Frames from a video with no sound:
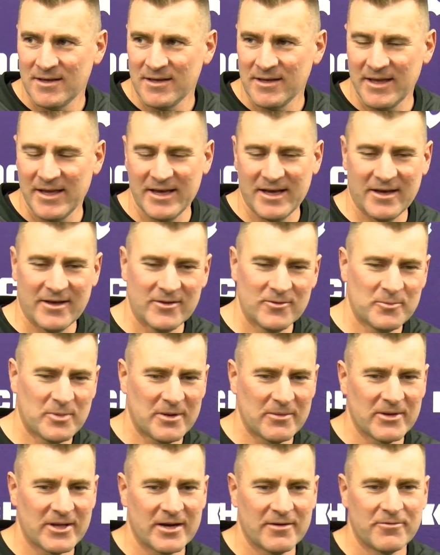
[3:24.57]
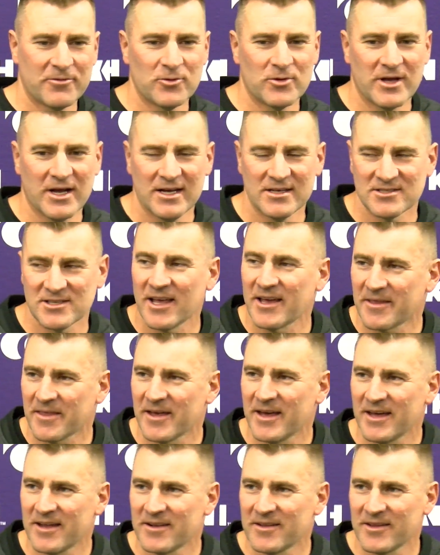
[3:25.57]
Yeah, I probably got a few guys like
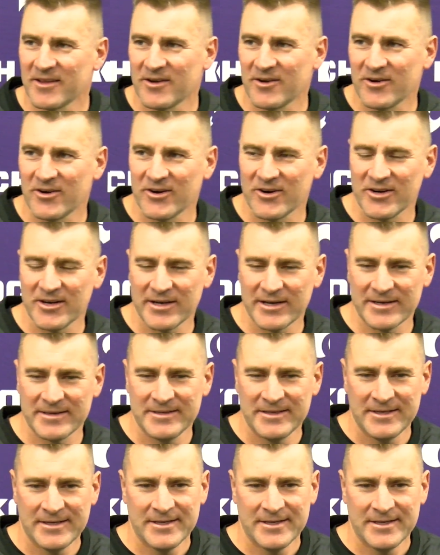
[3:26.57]
that that are, uh,